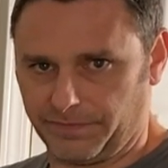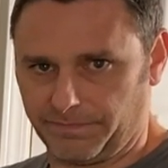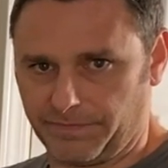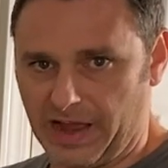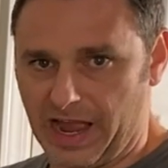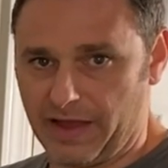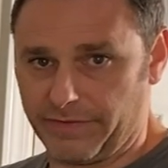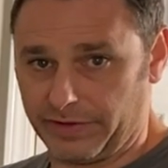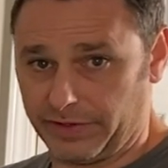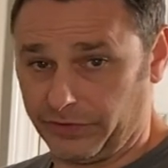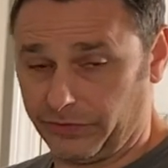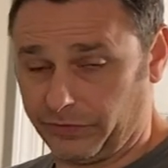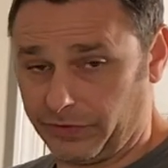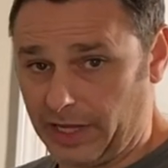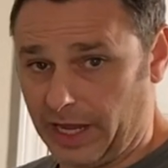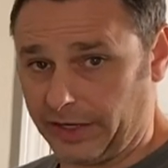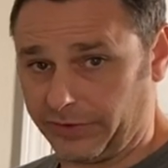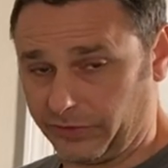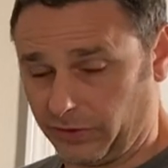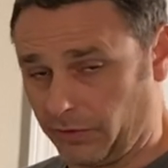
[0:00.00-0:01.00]
five and
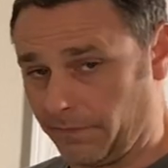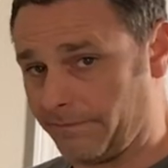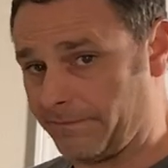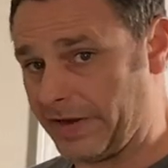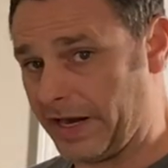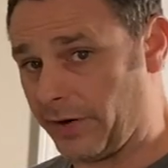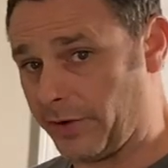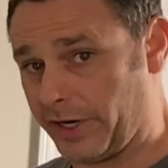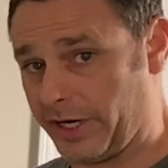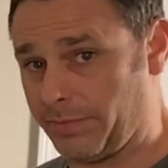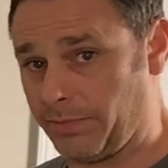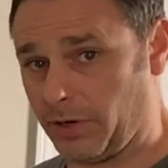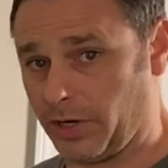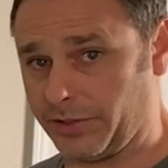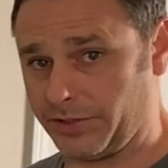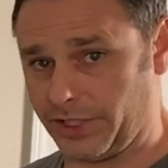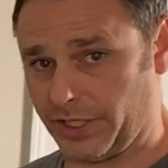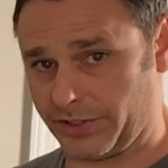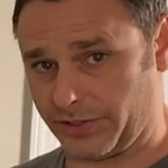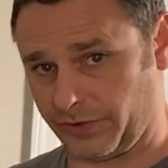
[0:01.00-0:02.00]
six, are Verity
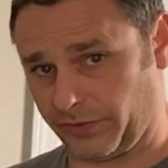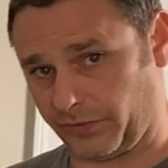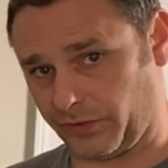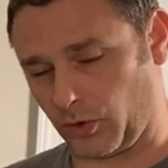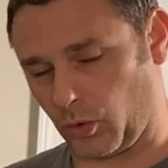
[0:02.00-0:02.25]
partitions.